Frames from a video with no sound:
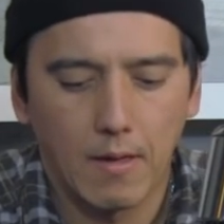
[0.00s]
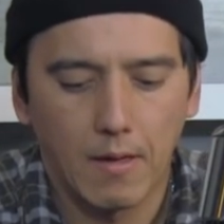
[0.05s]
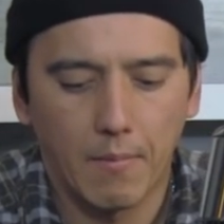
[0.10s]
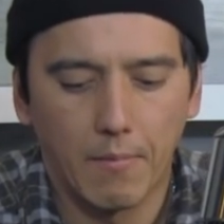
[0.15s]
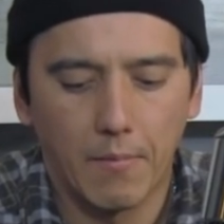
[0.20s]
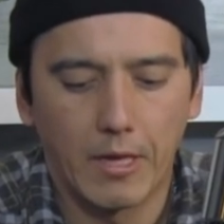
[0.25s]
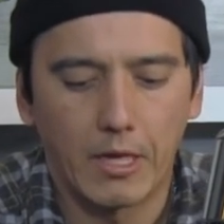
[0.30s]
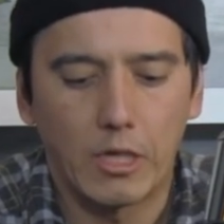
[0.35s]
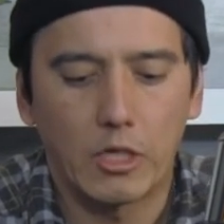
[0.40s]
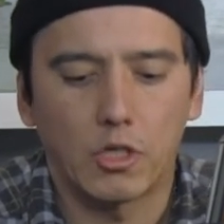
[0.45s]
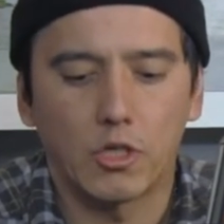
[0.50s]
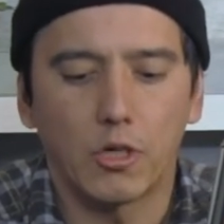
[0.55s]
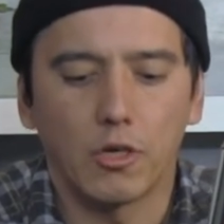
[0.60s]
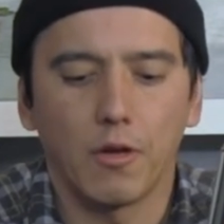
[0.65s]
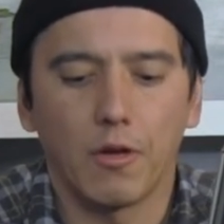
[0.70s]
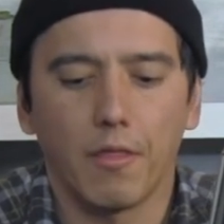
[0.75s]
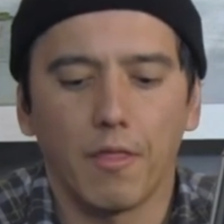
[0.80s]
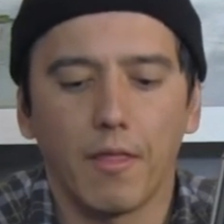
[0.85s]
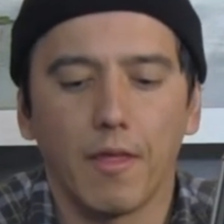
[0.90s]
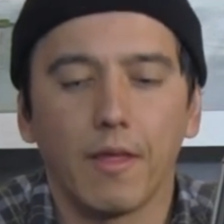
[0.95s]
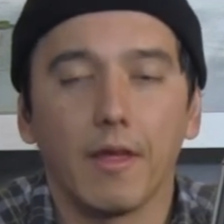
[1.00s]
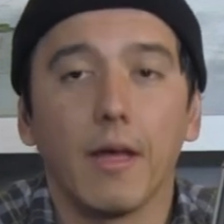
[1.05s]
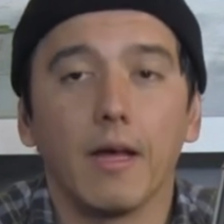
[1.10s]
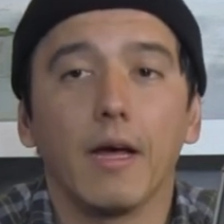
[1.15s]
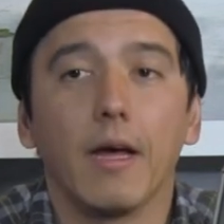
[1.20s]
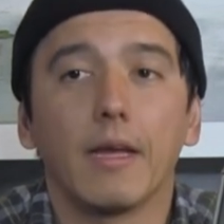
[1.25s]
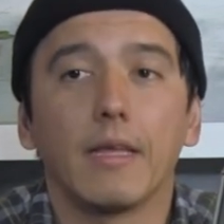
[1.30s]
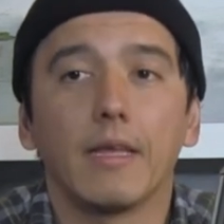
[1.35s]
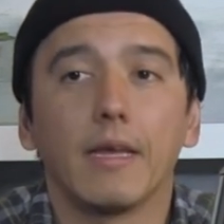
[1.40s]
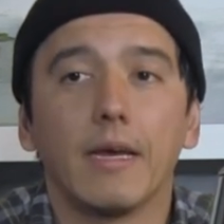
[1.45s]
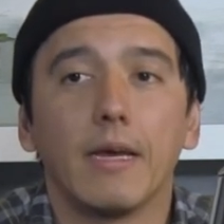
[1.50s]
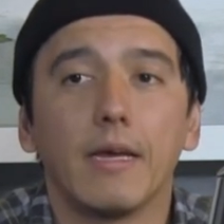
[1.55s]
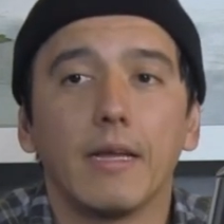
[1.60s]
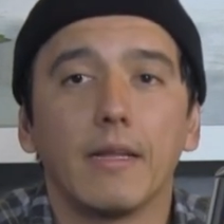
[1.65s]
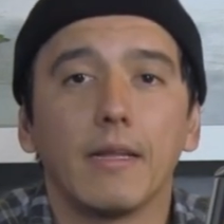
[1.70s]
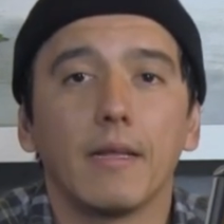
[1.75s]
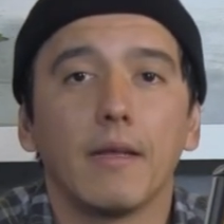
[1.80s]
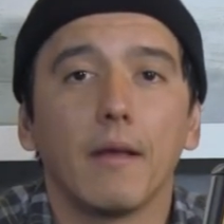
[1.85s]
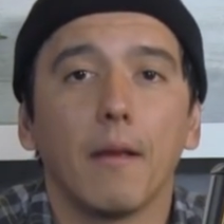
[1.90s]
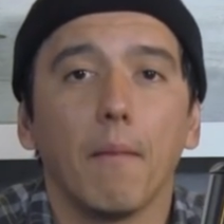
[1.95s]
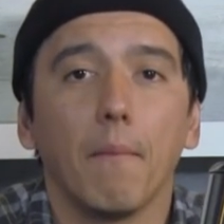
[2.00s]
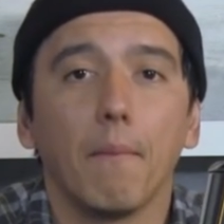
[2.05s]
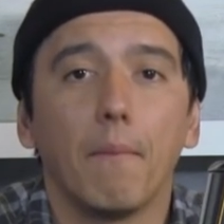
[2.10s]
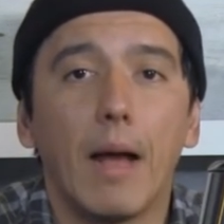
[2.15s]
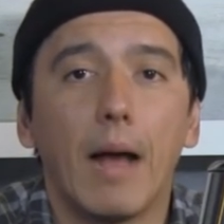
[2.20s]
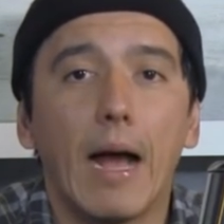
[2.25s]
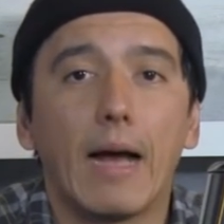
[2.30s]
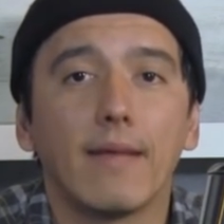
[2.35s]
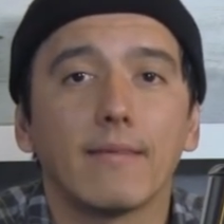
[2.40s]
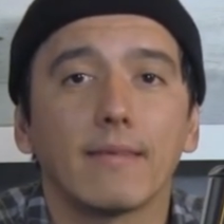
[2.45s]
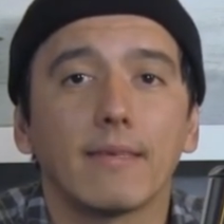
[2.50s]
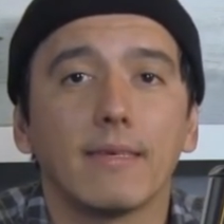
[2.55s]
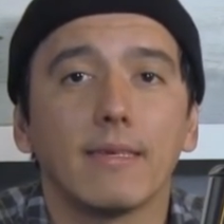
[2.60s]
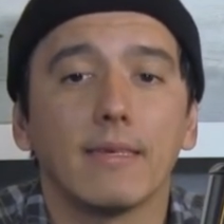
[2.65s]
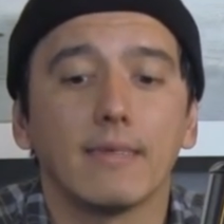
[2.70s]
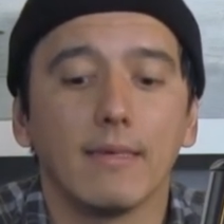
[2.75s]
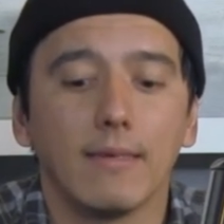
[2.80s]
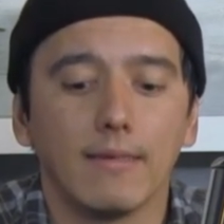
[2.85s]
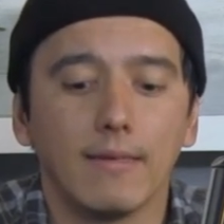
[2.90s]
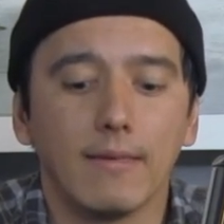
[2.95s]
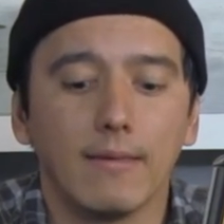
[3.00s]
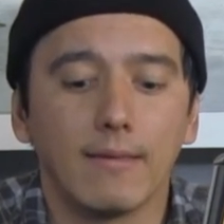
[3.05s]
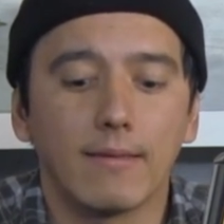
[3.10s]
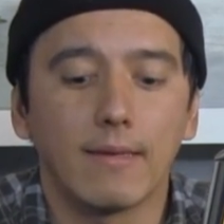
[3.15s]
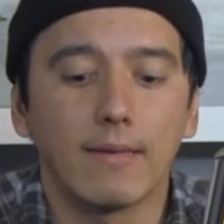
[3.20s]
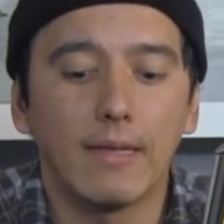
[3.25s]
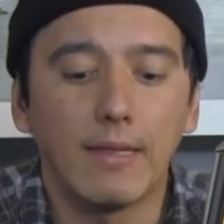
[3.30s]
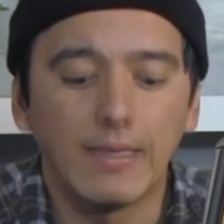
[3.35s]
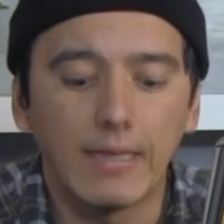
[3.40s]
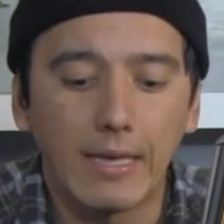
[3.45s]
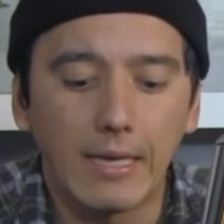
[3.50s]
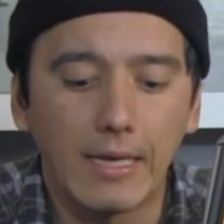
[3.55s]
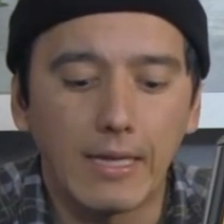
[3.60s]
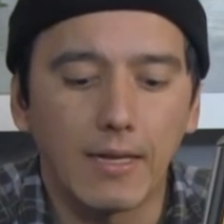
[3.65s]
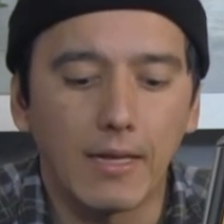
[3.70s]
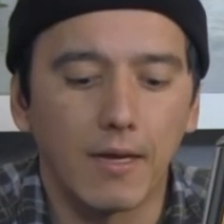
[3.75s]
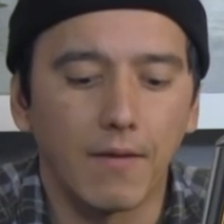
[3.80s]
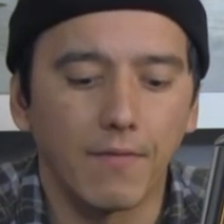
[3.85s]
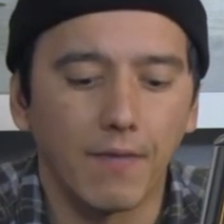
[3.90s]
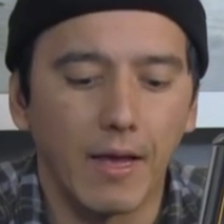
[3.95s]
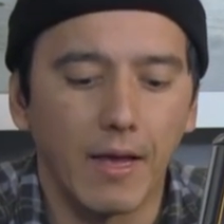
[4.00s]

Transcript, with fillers: Make sure again, basket is clean of